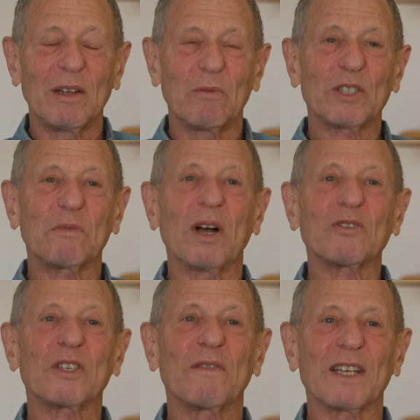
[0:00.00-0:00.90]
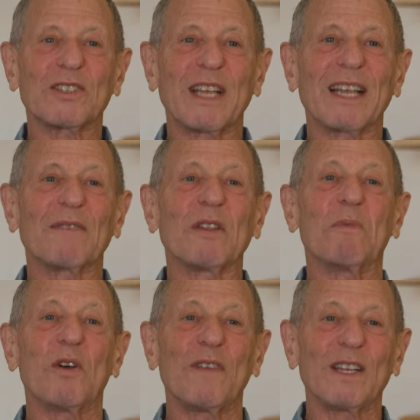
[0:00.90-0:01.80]
which most of us think of the
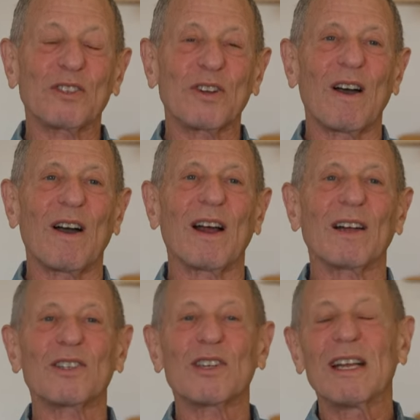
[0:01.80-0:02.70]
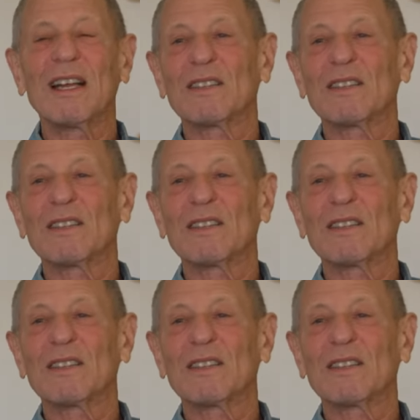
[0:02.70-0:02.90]
movie stars,